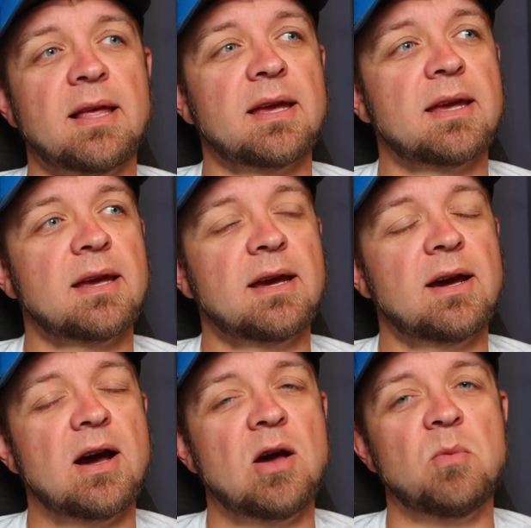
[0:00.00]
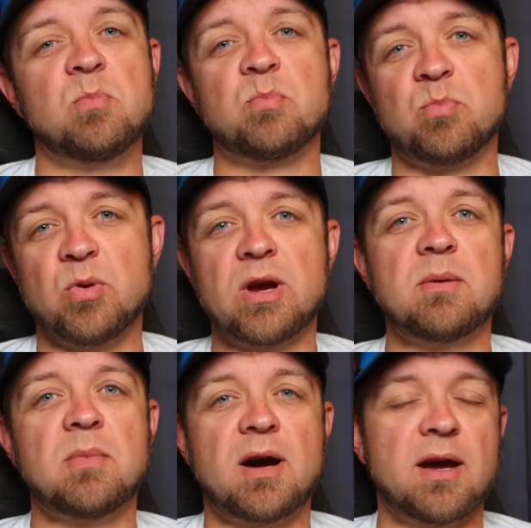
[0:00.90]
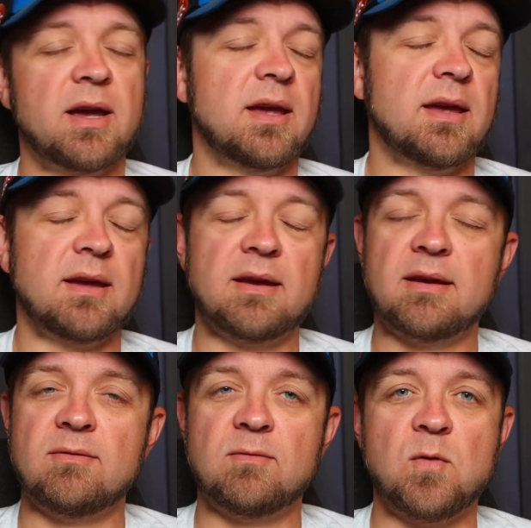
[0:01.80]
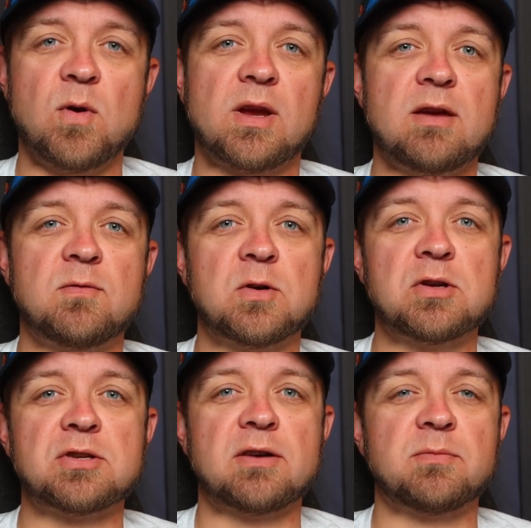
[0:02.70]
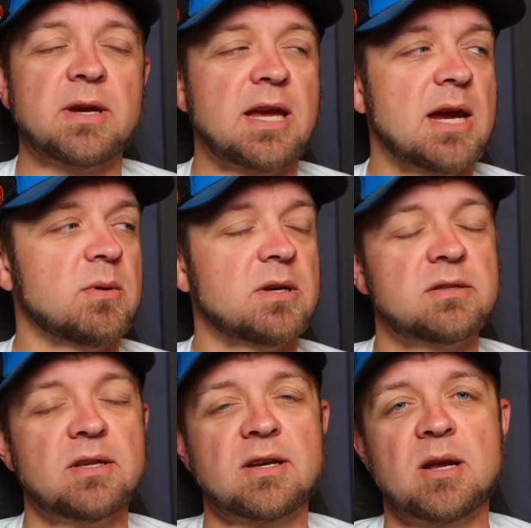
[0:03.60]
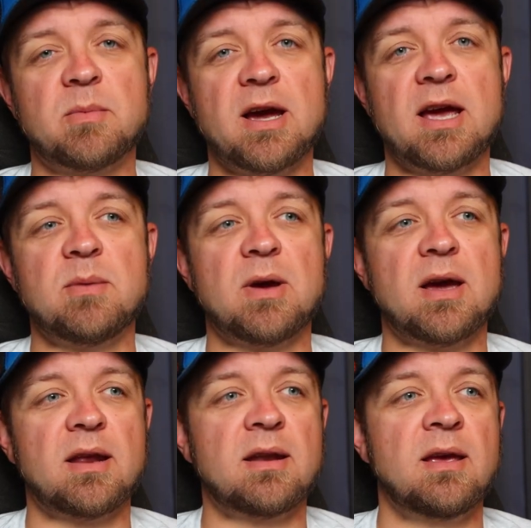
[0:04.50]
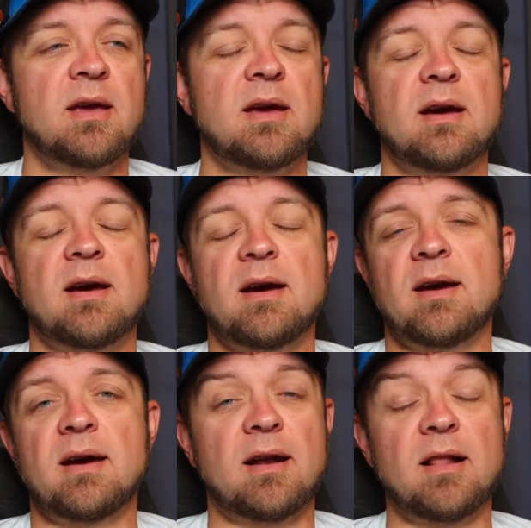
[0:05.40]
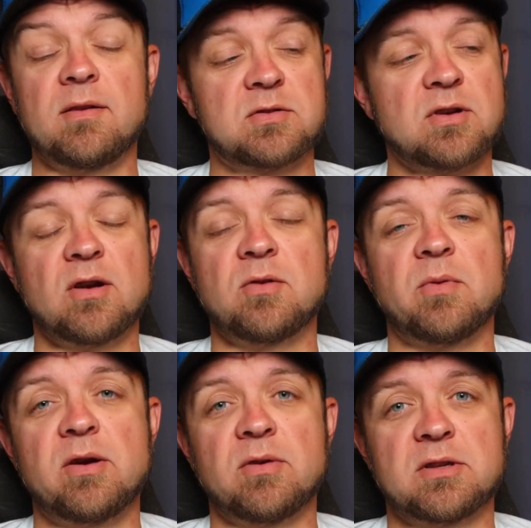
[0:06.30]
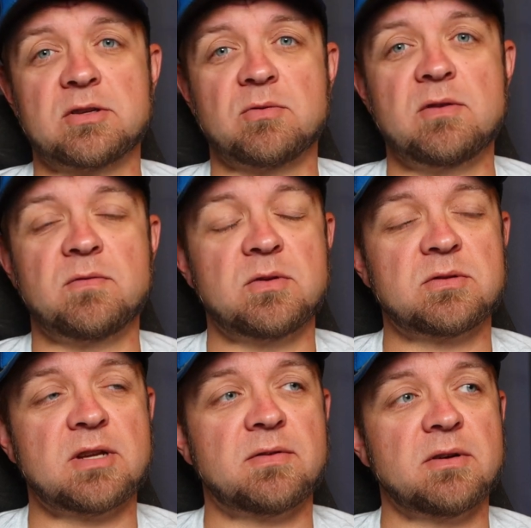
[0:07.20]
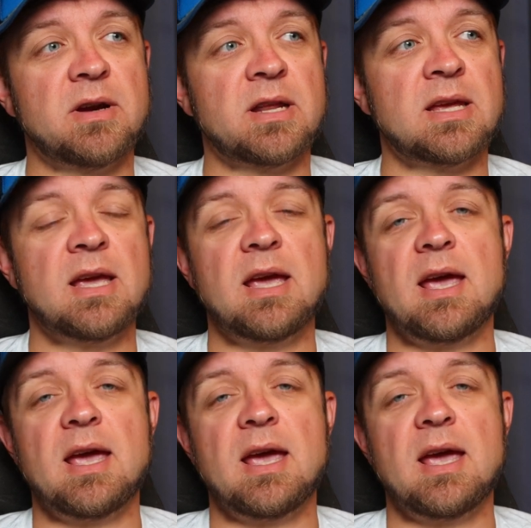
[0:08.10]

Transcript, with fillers: like I'll bring my 4K footage off my camera, stick it on my iPad, and I'll have started rendering the ScreenFlow stuff already.